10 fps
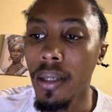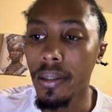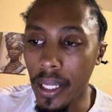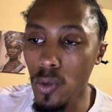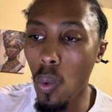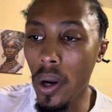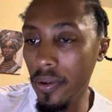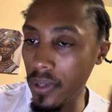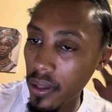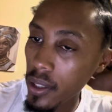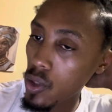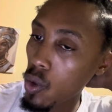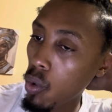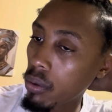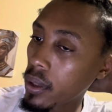That's one of the things,
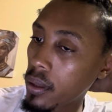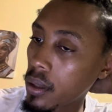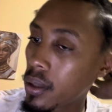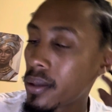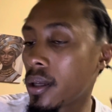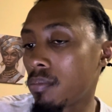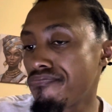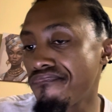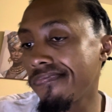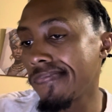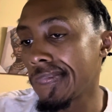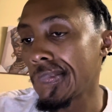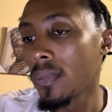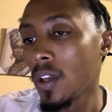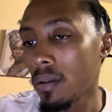or
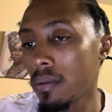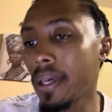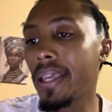the